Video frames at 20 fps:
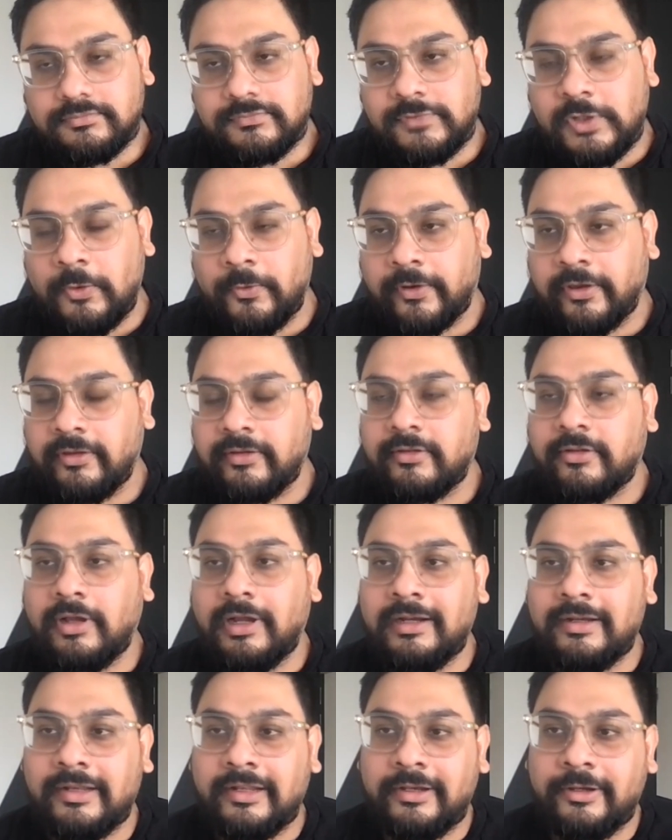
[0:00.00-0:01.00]
Okay, so
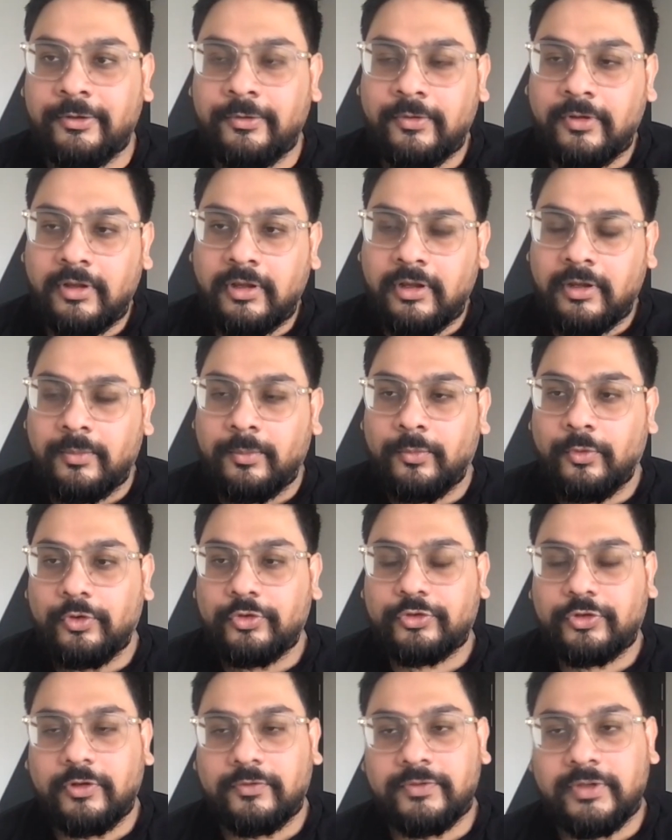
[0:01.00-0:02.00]
I'll tell you
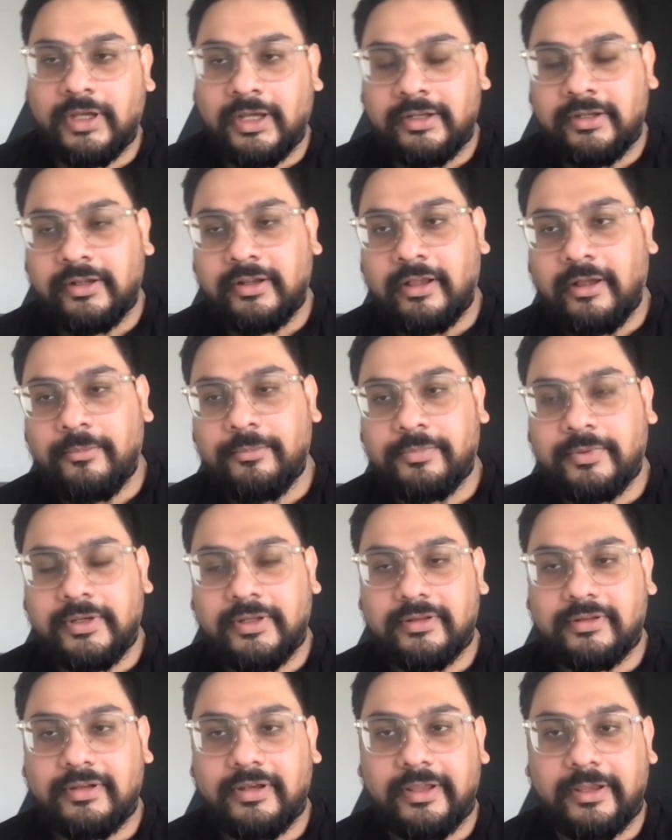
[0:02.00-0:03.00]
most of the other
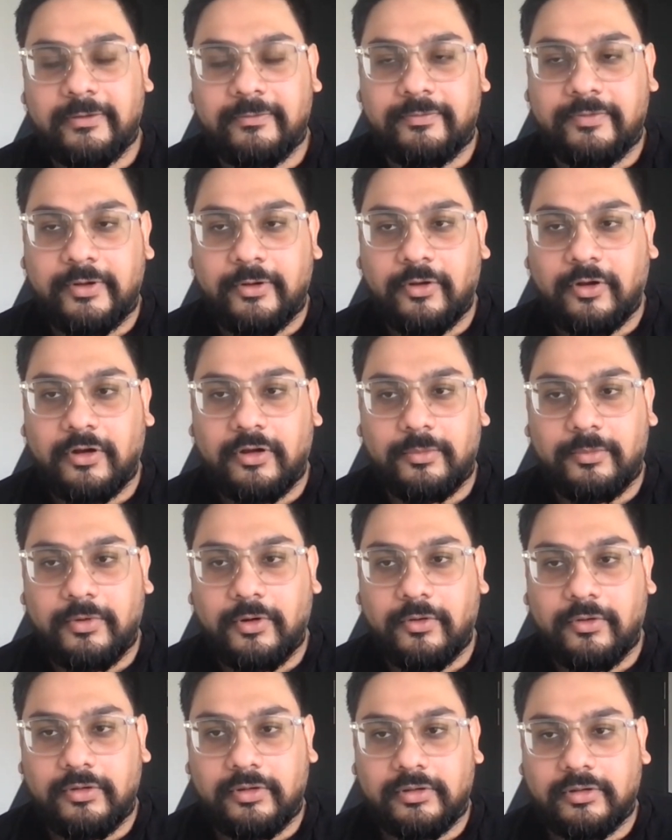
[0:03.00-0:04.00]
companies, like if we talk
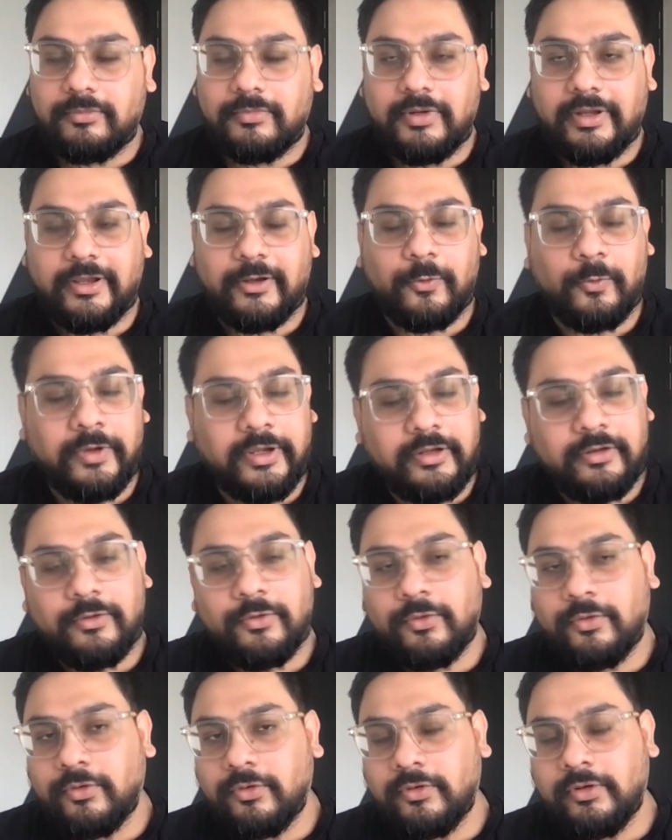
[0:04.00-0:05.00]
about like
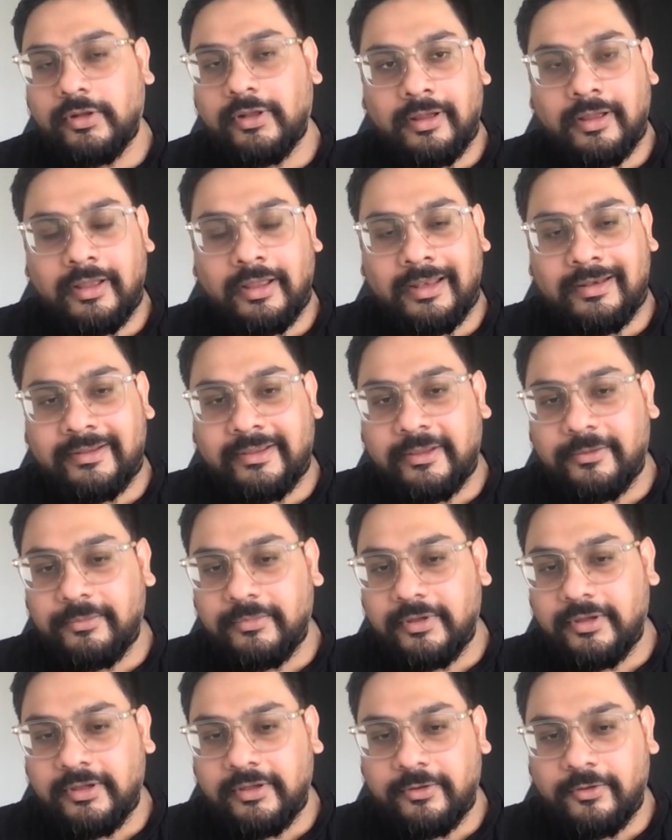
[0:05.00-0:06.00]
QuickNode,
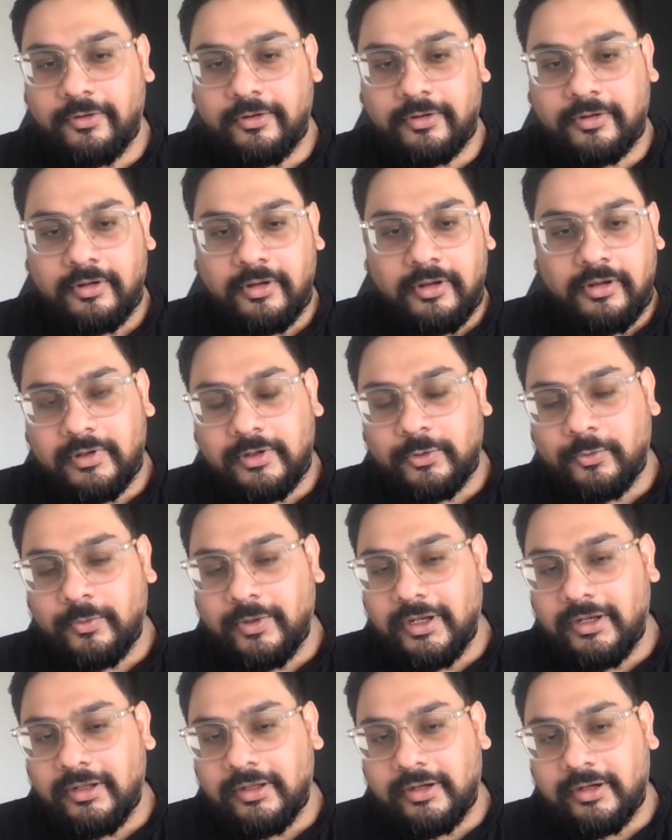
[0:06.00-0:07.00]
Alchemy, or
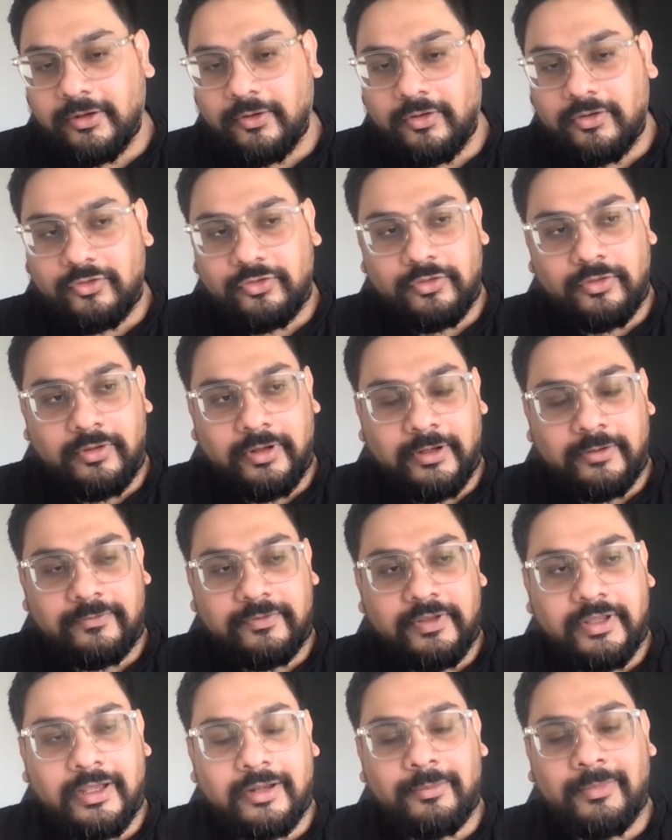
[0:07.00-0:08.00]
Dweller, and also if
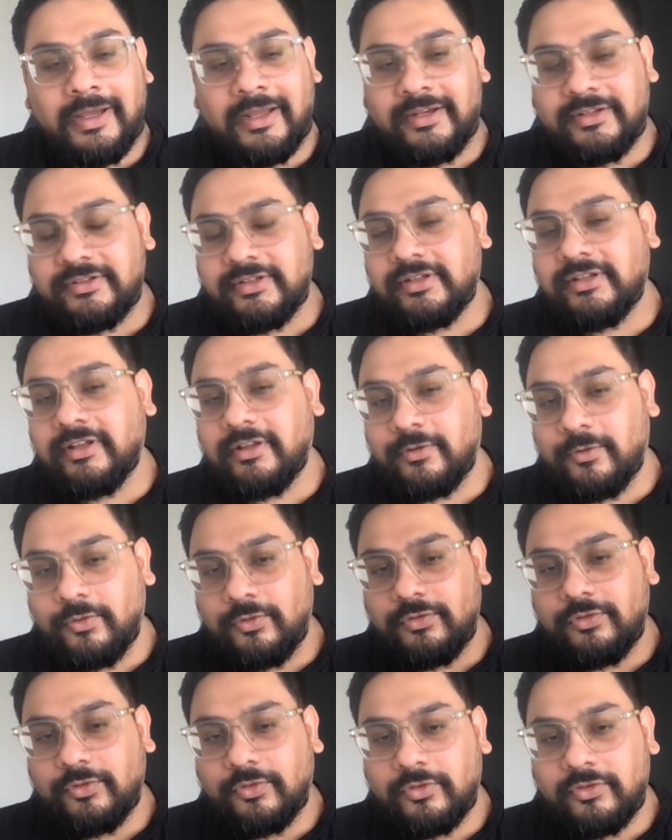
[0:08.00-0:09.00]
they are managing their
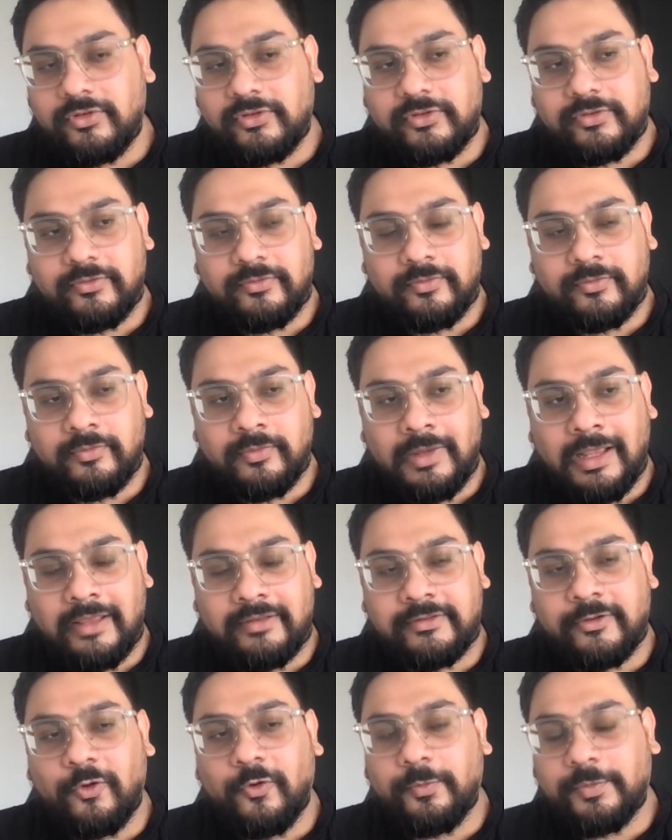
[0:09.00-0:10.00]
own nodes as
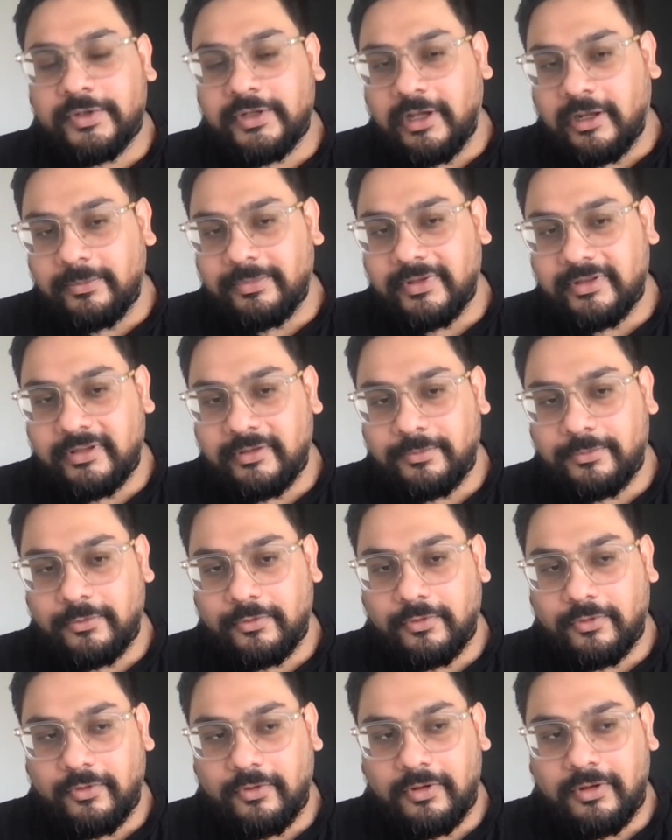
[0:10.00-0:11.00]
an open RPC
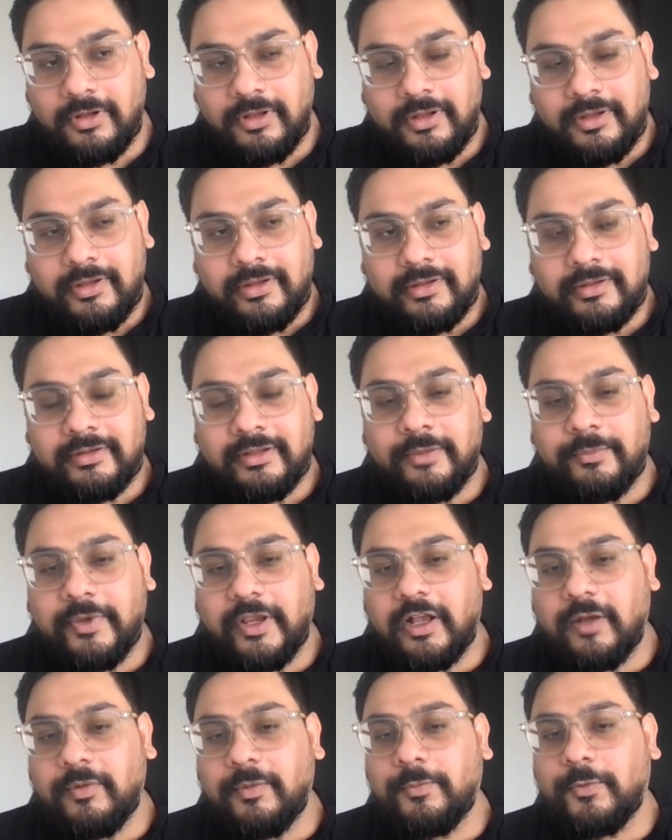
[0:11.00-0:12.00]
protocol, they
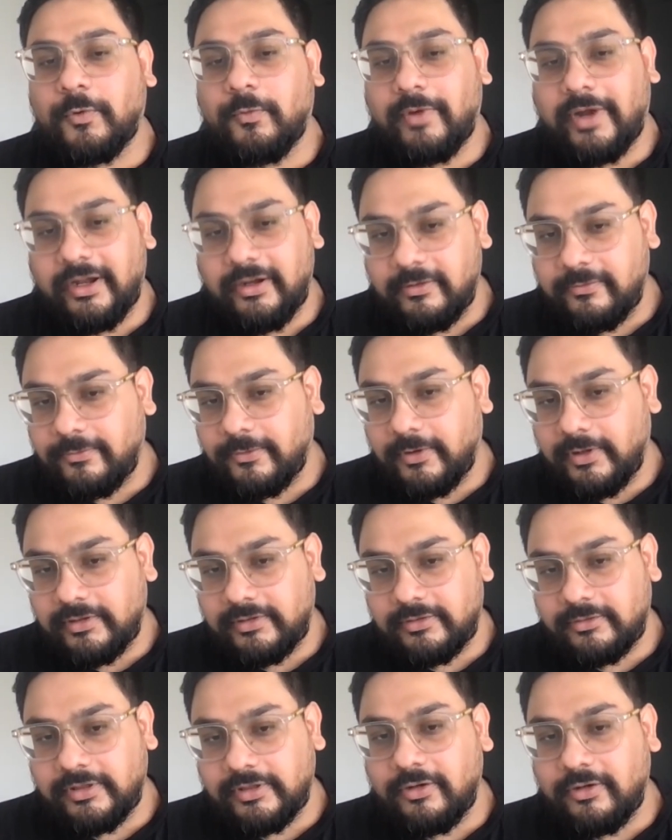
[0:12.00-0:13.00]
become a provider for us.
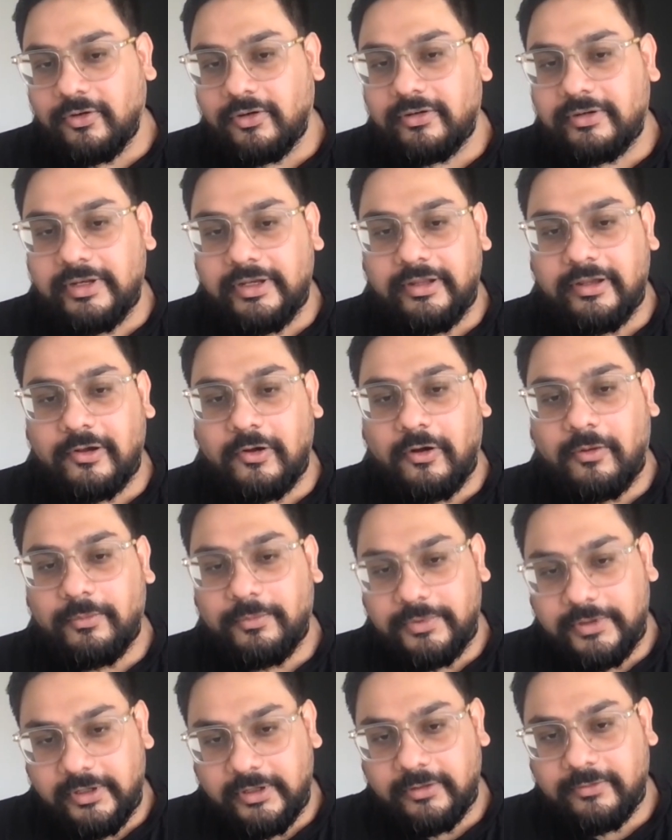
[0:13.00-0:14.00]
So they're not really a
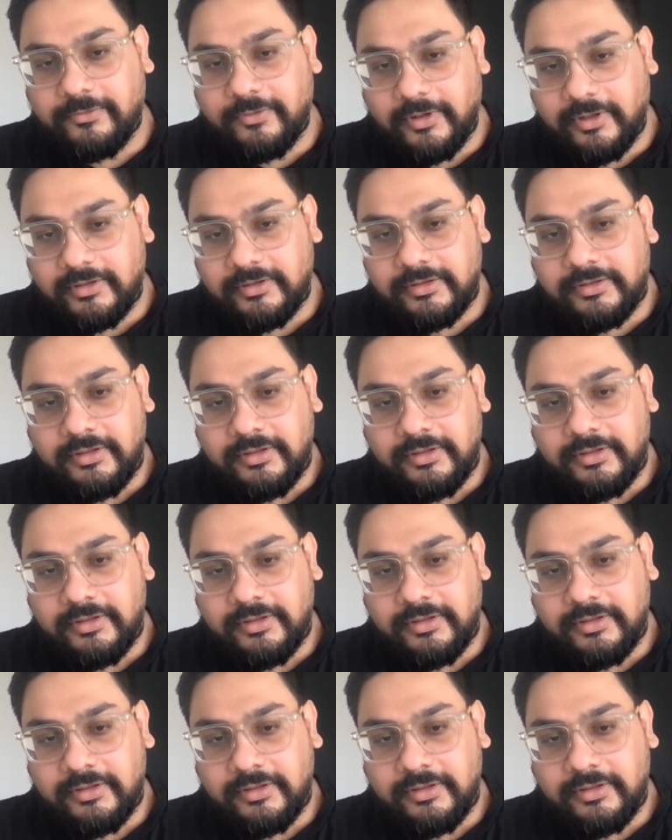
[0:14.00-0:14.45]
competitor for us.